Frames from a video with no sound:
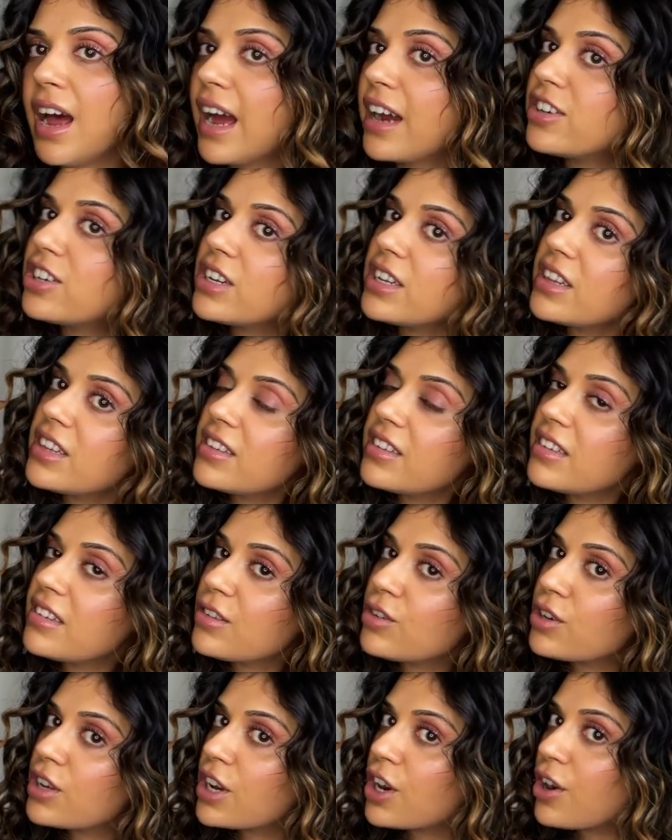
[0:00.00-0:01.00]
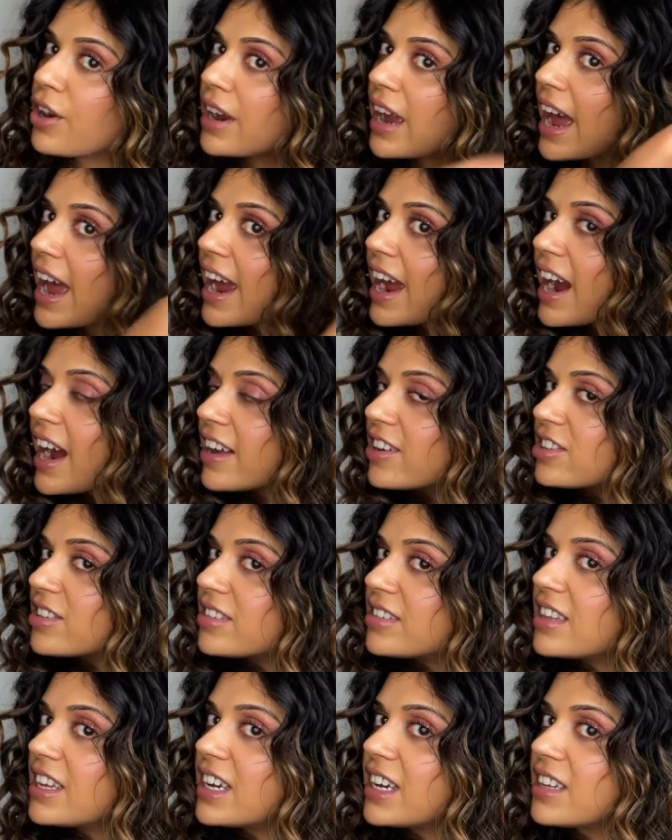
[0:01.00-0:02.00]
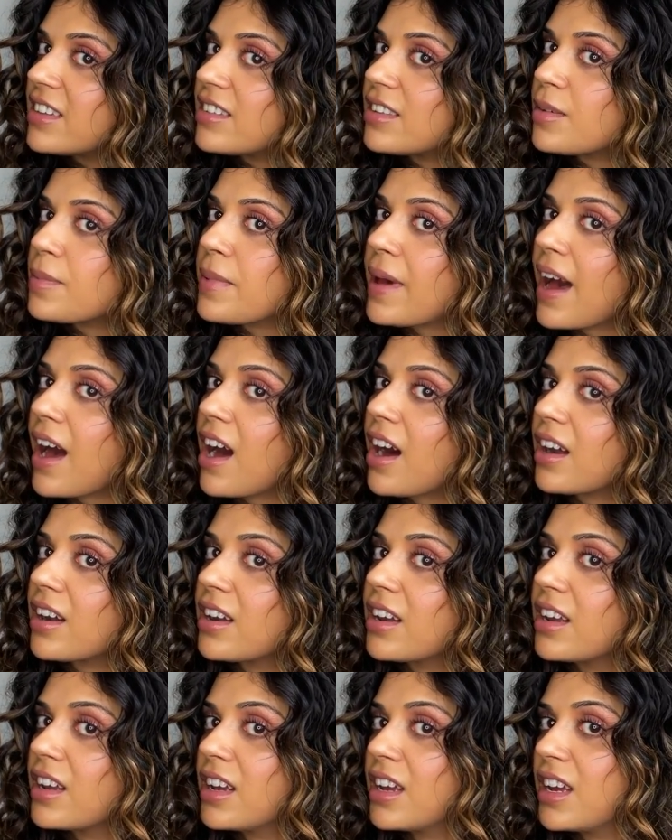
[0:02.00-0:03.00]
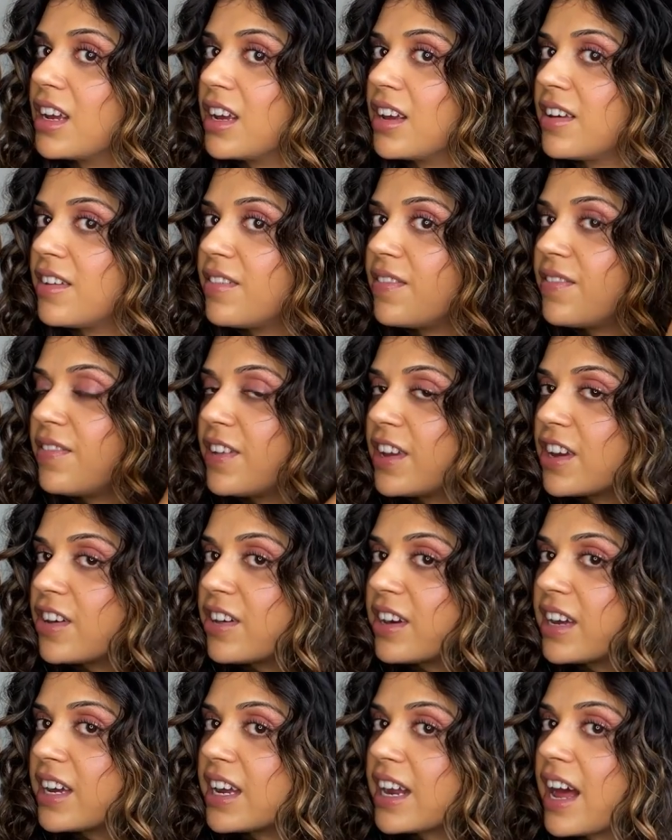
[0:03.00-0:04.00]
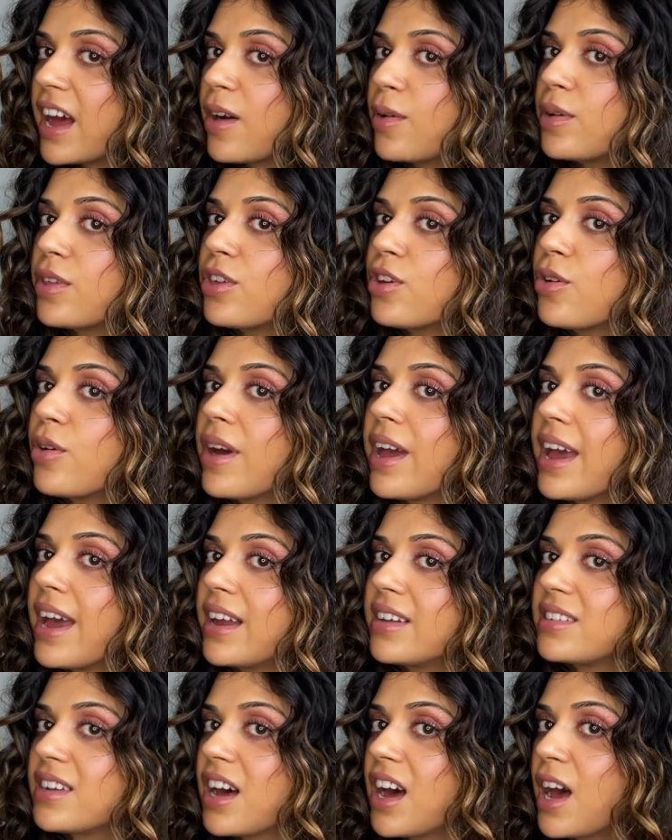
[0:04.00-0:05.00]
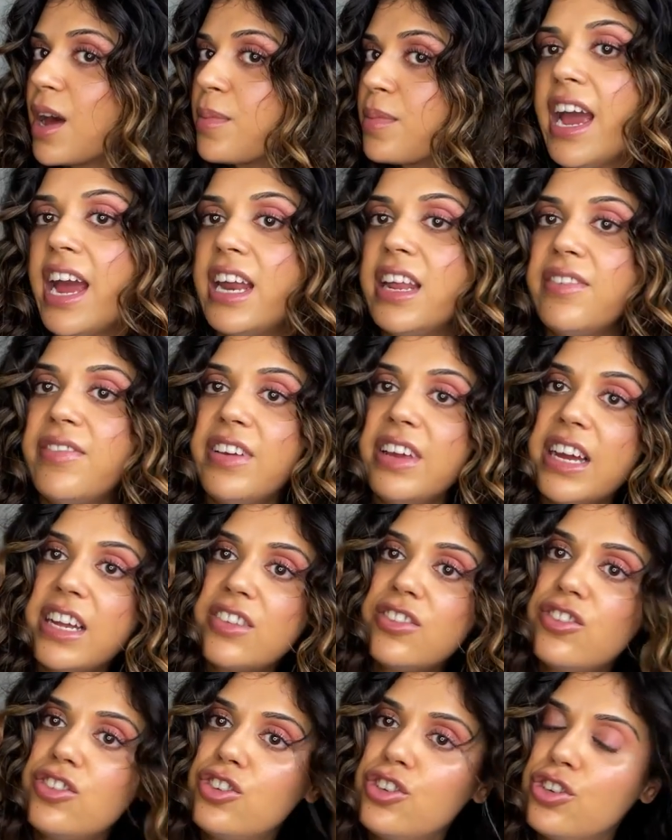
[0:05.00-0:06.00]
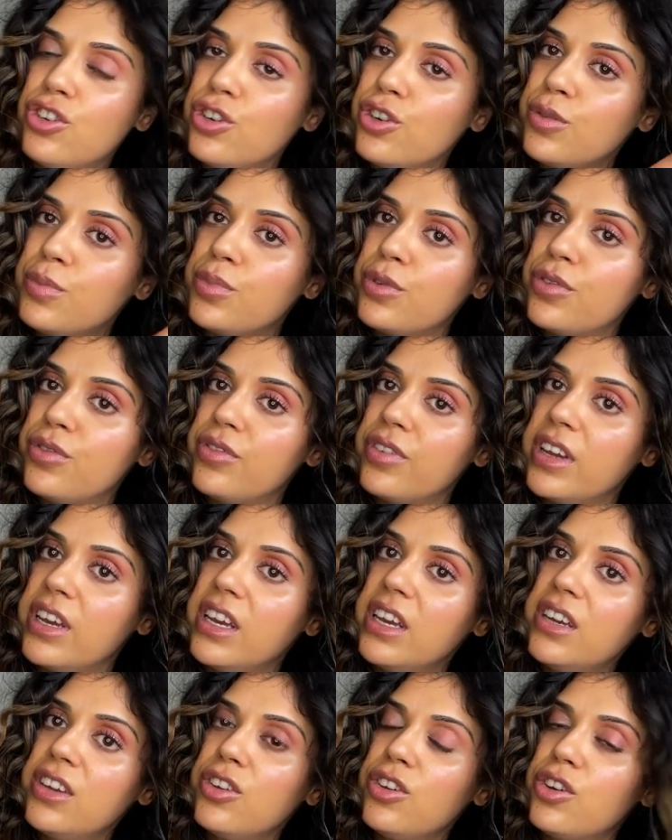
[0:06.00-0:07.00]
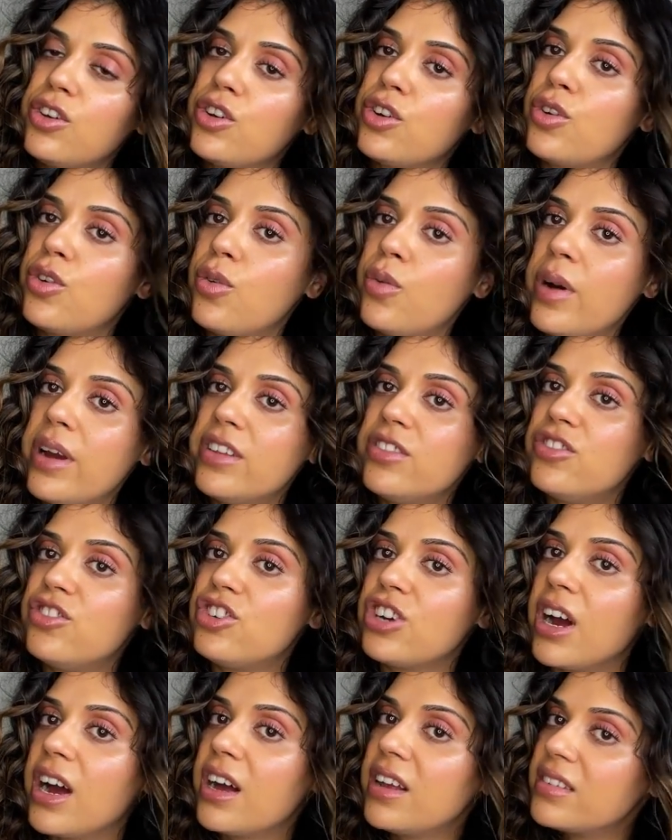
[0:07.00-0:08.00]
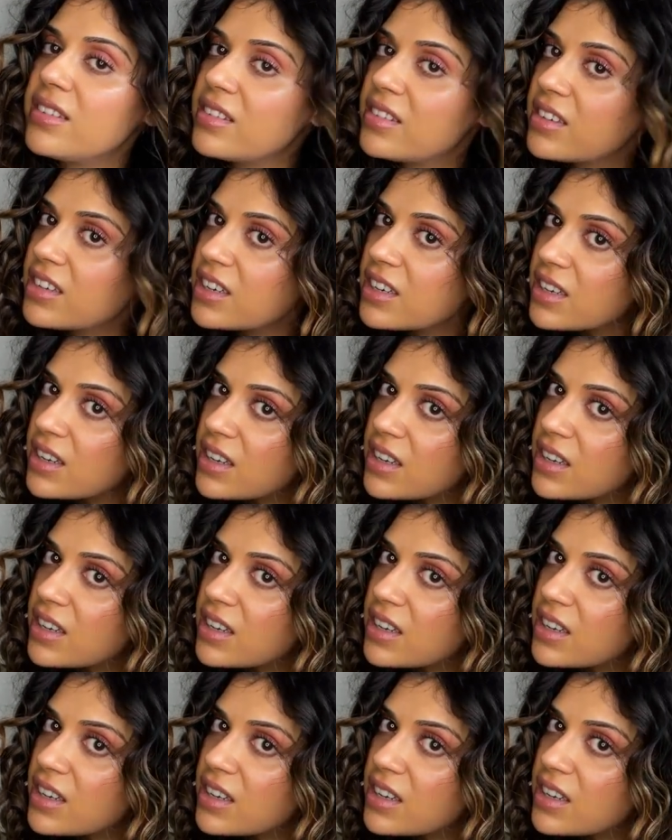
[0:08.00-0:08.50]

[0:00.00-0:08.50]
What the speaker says: Actually, this is looking okay. I just think it's about figuring it out with your hair type. And if it gets too boofy, you can always just,